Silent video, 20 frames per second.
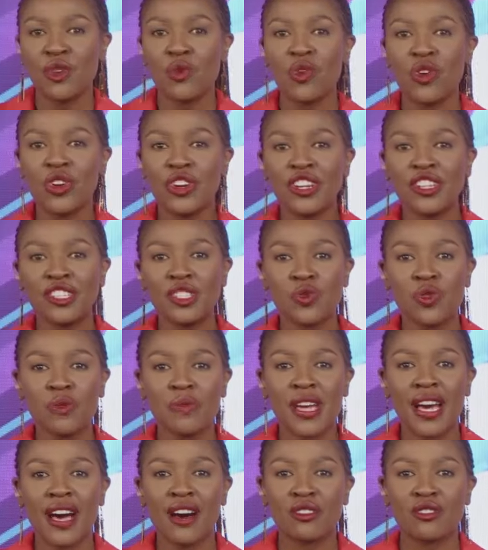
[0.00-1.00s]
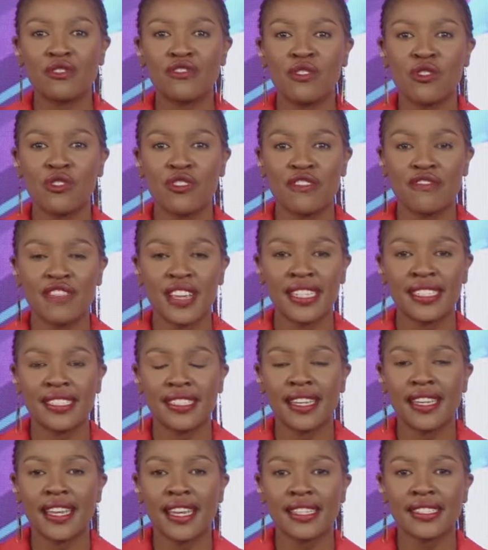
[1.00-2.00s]
The Warriors will be out for revenge
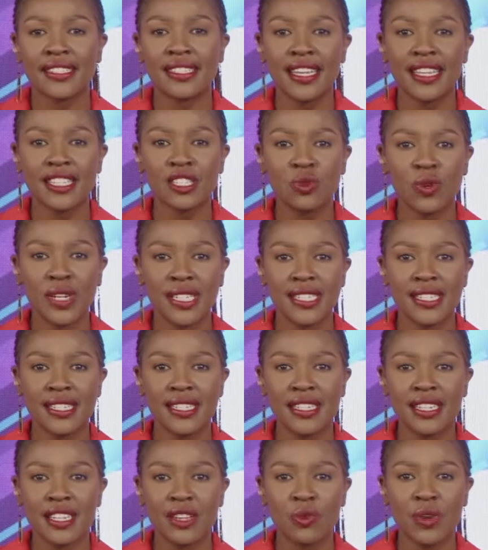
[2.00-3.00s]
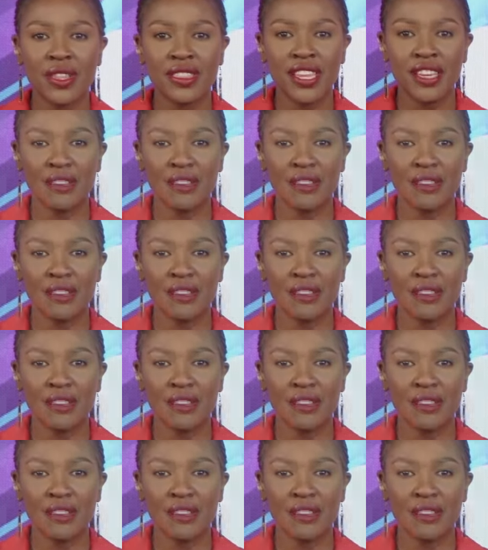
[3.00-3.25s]
against Eswatini when